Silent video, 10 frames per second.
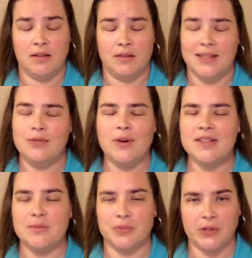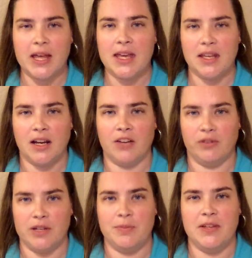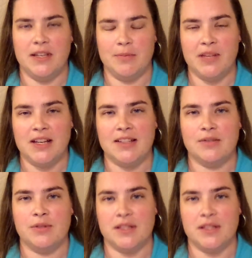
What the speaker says: He wasn't playing it on repeat because it was a